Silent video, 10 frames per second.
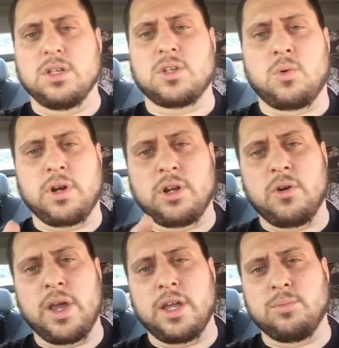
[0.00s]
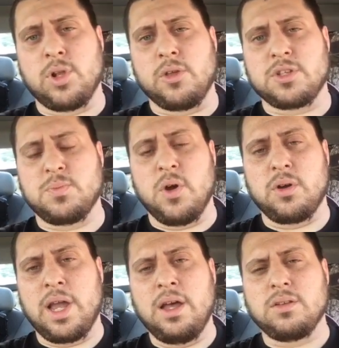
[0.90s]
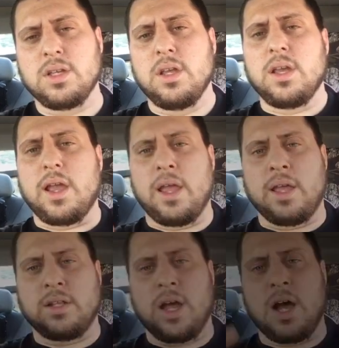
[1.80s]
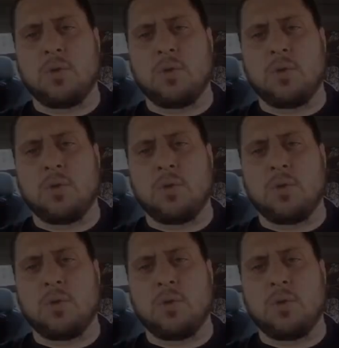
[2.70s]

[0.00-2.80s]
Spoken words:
So we're going to go ahead and blow the smoke out. All right, guys, so